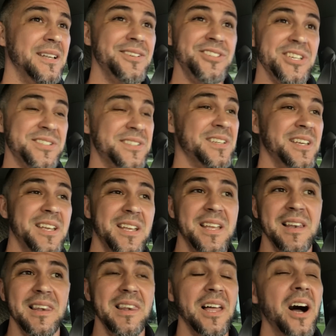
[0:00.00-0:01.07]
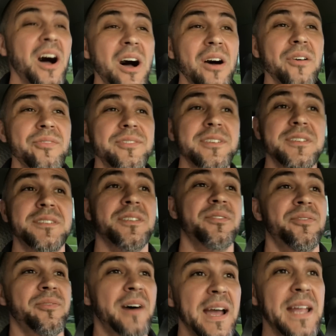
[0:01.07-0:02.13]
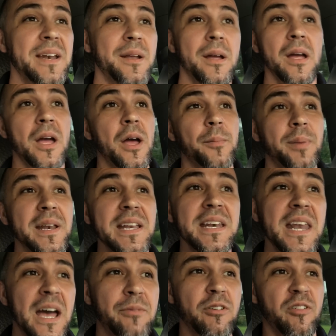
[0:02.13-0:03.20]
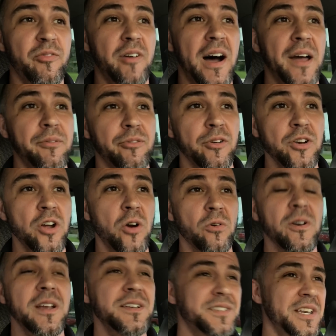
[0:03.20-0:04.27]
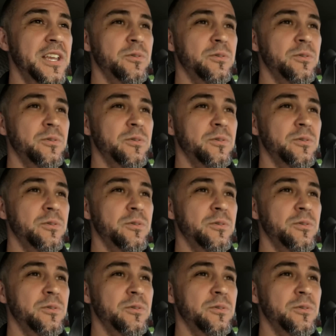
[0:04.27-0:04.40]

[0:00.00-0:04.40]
just loved to fight, but he never fought for no reason.